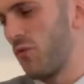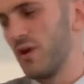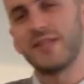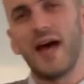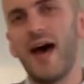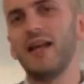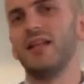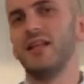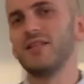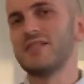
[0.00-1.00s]
was to add a
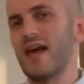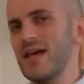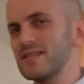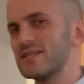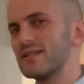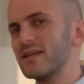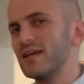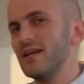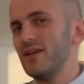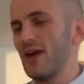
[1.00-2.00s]
little zest.
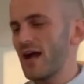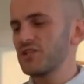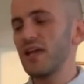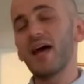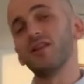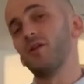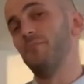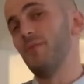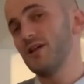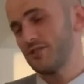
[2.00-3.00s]
You actually add a little
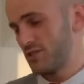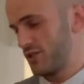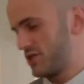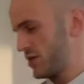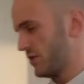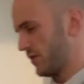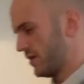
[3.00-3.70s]
mustard too.